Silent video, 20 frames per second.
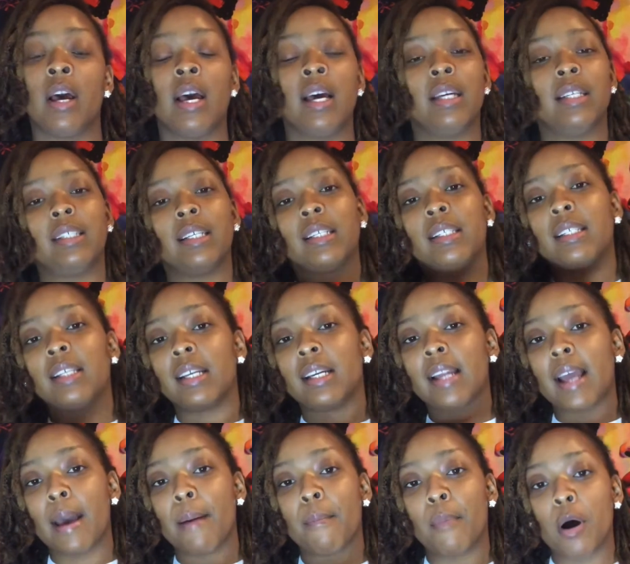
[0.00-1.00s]
Just in
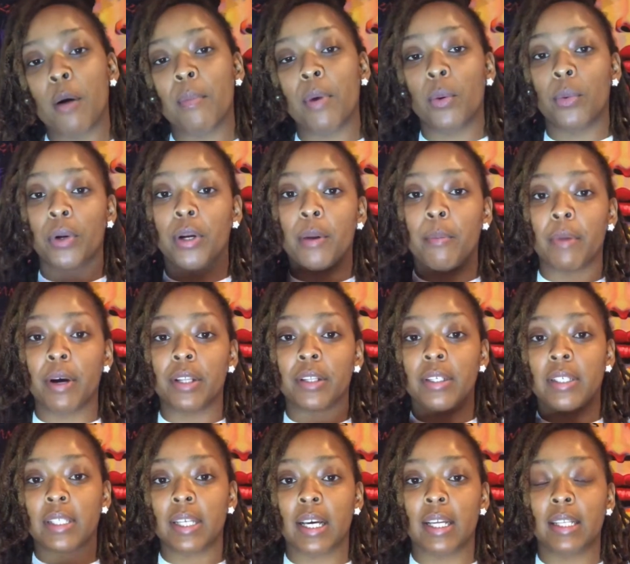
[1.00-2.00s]
that moment when the mother
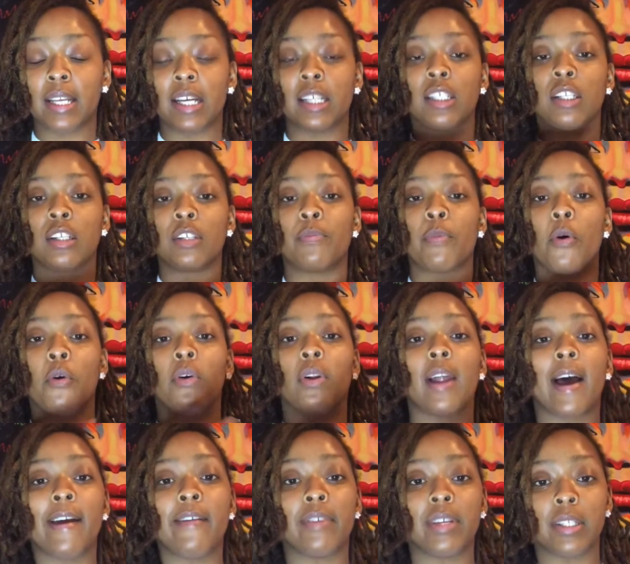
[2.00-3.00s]
said that, she spoke
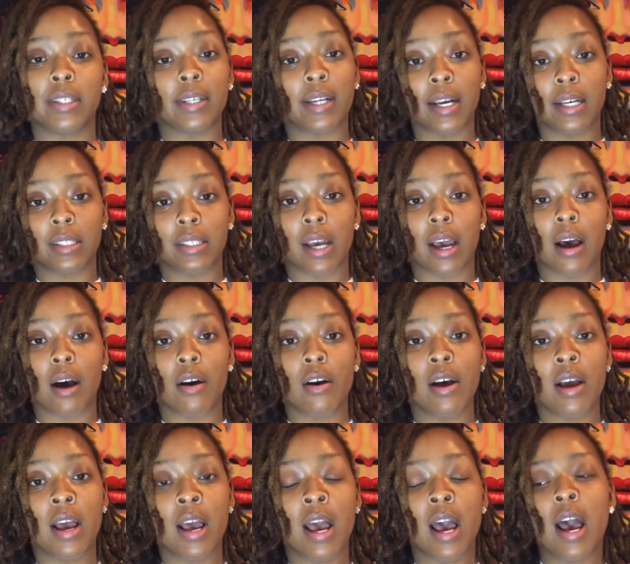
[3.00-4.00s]
life into that child.
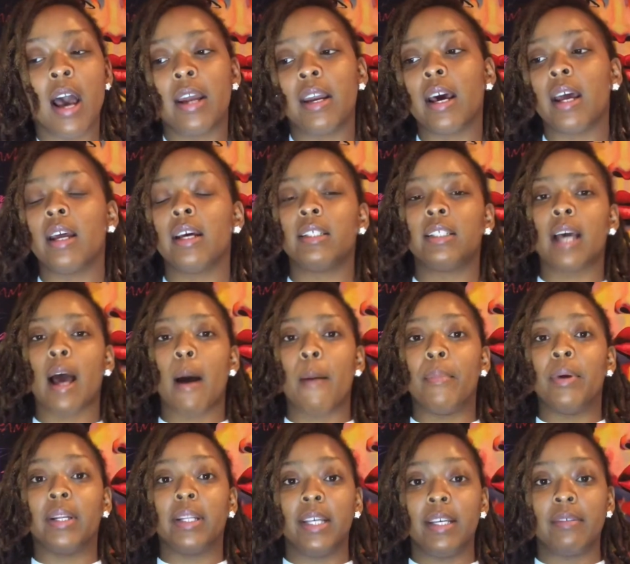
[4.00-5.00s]
And now that child
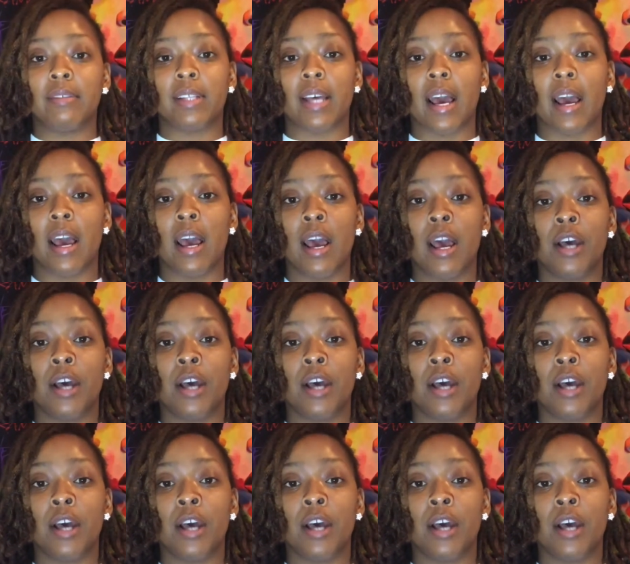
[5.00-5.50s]
believes that.